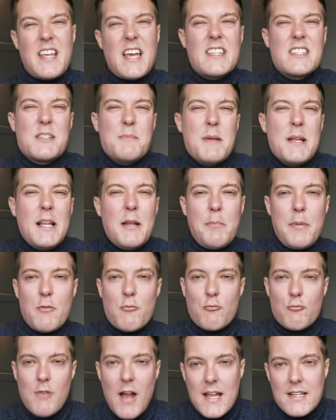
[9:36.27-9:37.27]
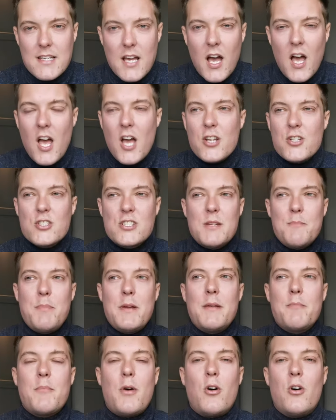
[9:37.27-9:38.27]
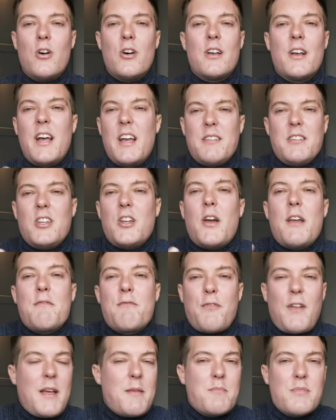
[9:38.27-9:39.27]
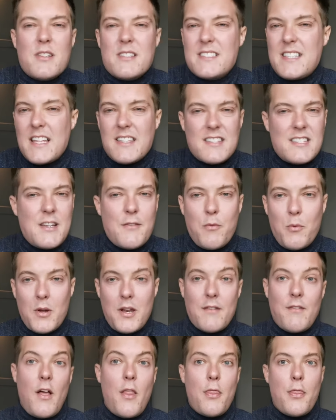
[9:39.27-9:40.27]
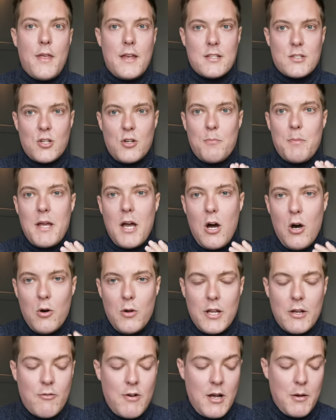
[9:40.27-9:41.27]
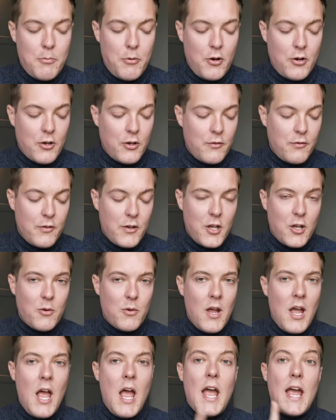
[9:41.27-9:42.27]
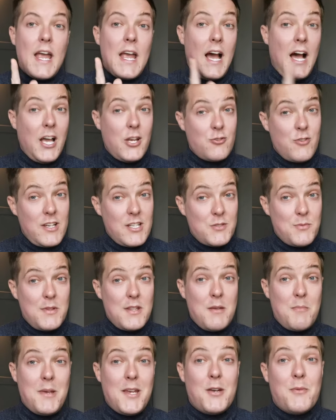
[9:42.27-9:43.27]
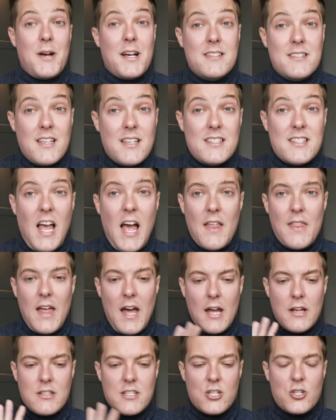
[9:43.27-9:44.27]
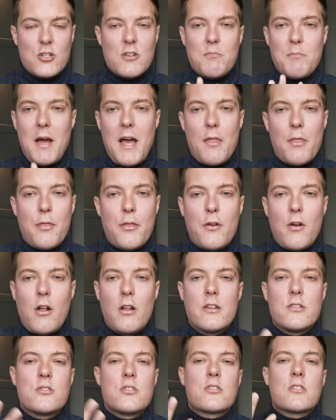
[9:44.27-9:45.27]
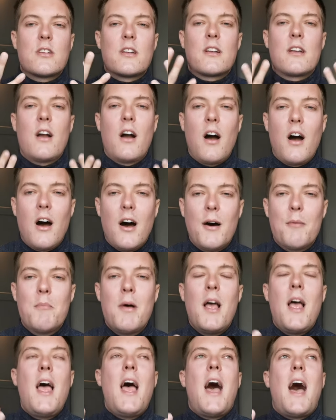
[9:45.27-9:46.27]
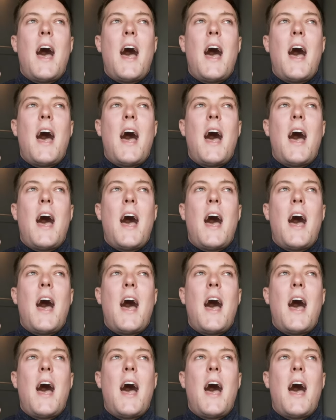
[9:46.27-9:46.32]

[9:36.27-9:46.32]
tends to be a little bit redder, just a bit more you know, inflamed, sensitive, whatever, this could be a holy grail product for you. It hydrates with the amino acids, and that addition of panthenol is just going to calm